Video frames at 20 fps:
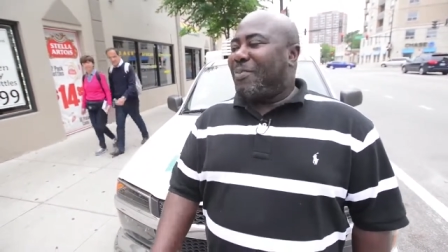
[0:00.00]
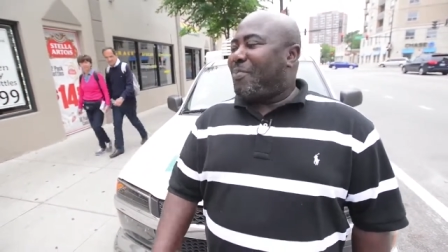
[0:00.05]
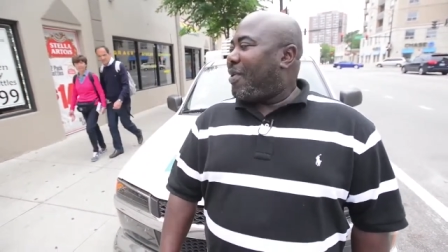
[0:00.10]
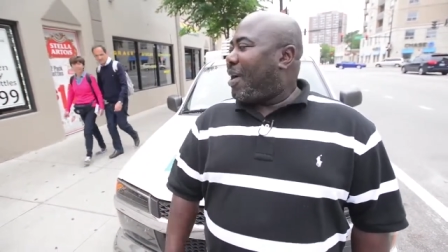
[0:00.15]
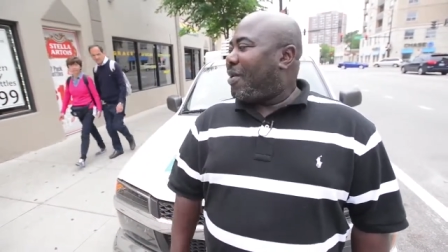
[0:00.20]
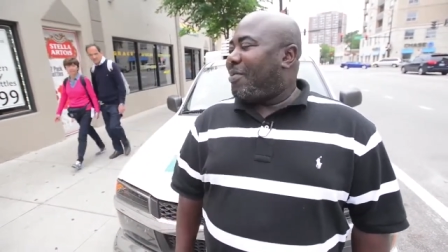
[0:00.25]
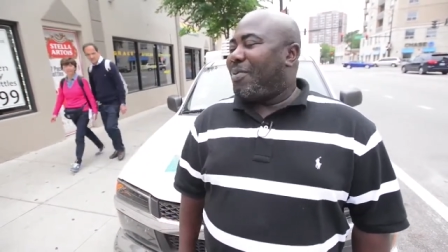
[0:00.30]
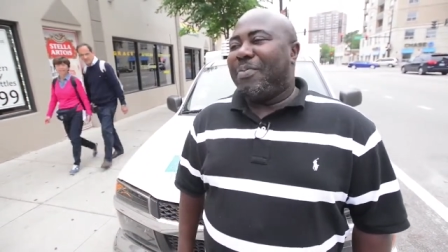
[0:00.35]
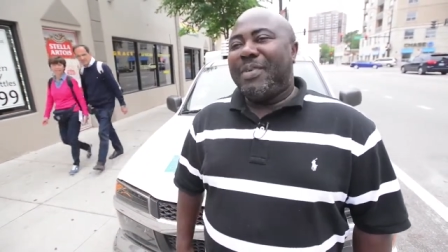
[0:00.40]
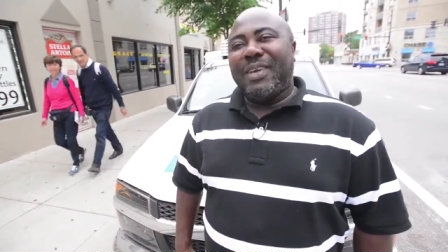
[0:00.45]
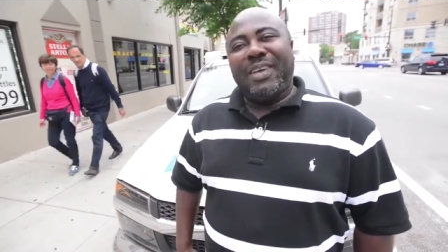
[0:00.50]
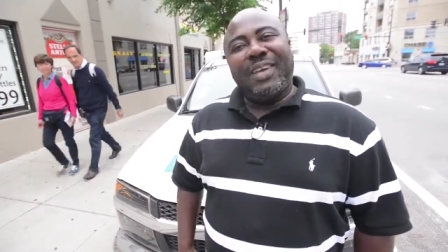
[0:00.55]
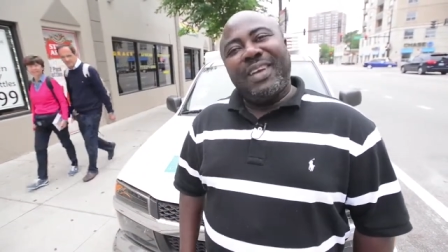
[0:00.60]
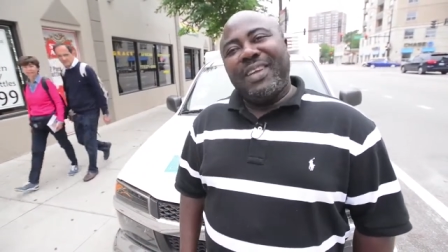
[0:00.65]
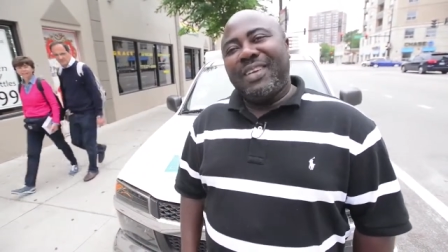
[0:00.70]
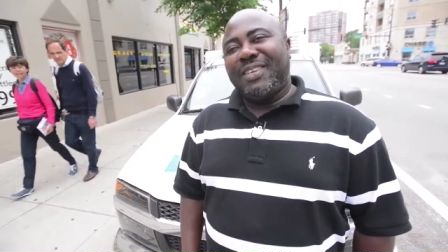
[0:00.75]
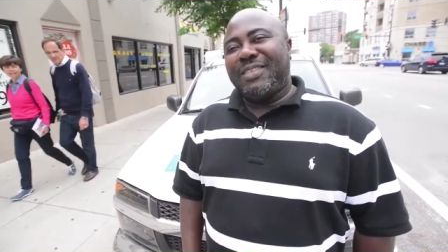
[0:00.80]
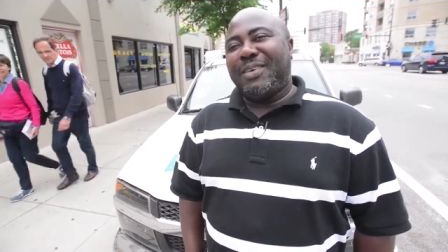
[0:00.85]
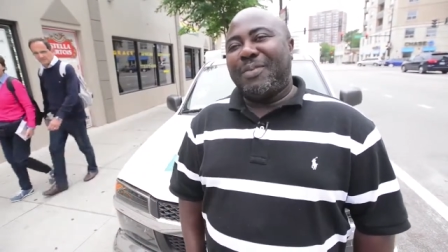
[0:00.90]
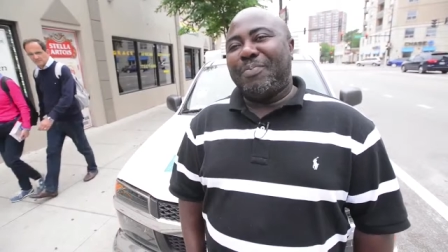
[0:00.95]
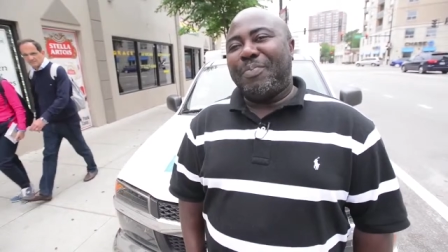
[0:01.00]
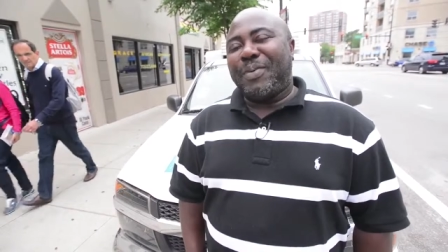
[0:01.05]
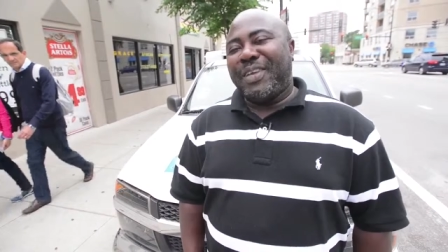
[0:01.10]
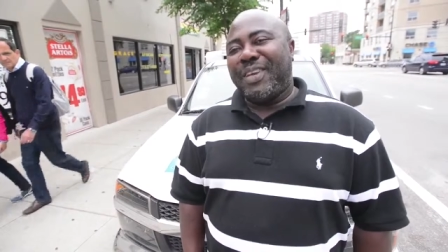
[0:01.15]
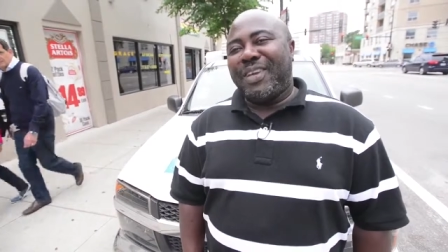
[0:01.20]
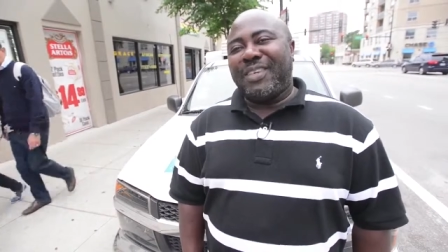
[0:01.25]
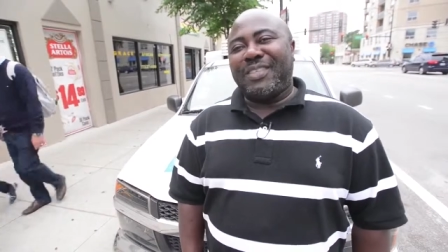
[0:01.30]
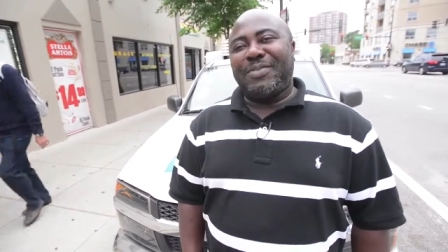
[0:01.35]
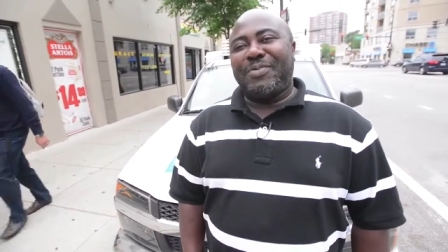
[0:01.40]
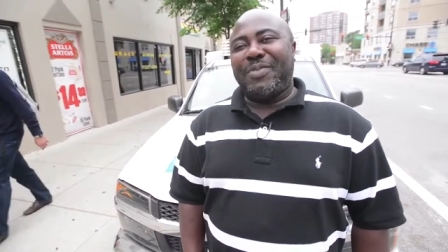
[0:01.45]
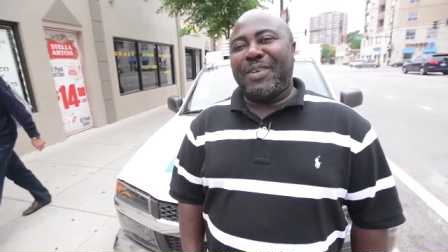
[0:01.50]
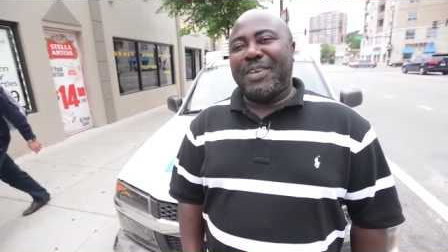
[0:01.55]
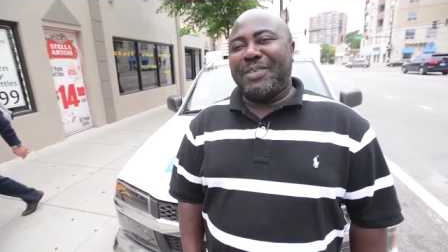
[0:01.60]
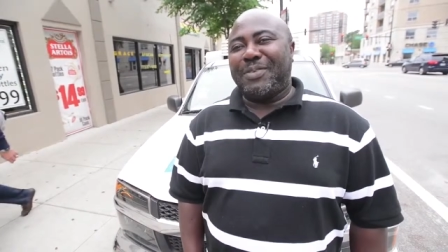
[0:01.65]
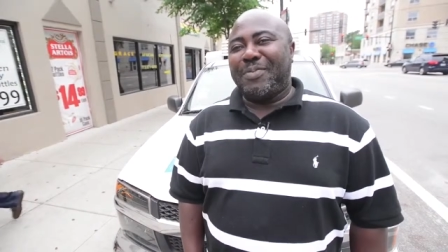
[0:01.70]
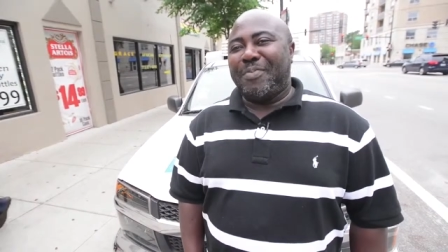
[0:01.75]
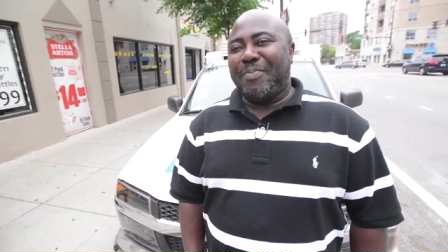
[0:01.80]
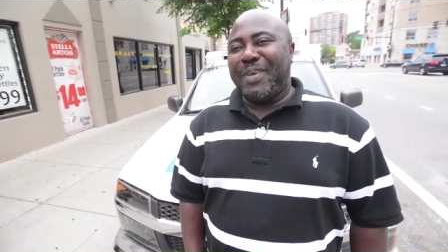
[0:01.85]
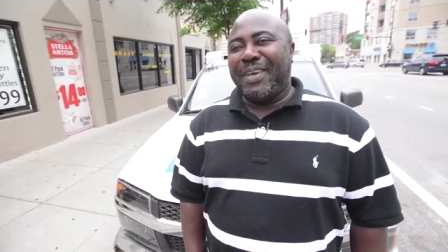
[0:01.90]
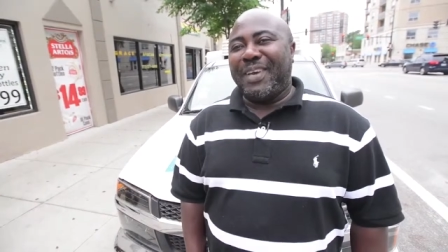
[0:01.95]
would probably be eating some peanuts and
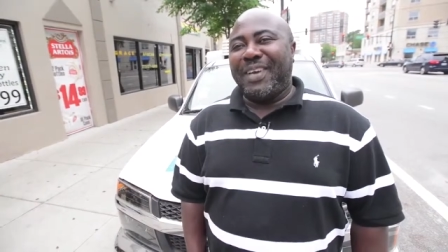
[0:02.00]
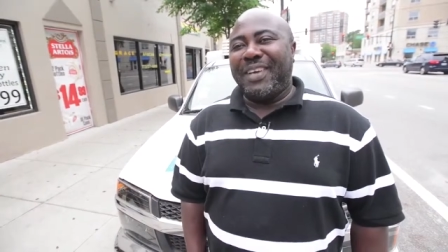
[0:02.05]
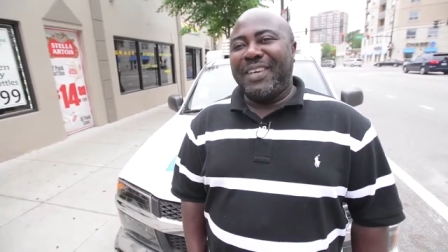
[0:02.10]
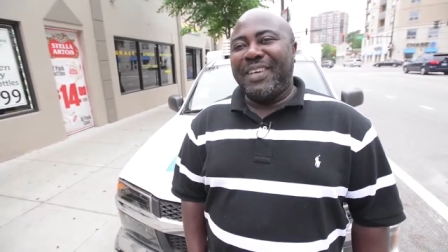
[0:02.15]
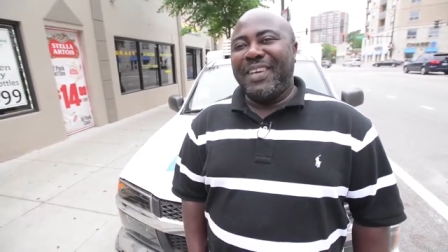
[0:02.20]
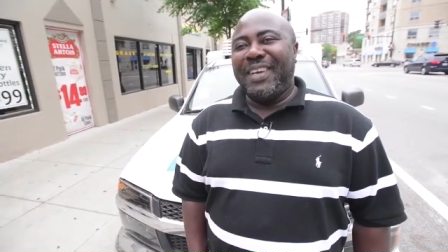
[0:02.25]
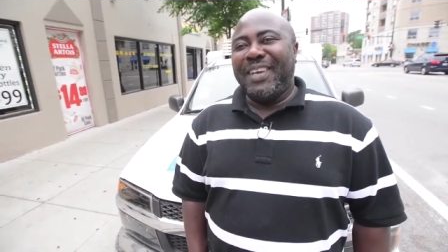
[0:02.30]
drinking some beer.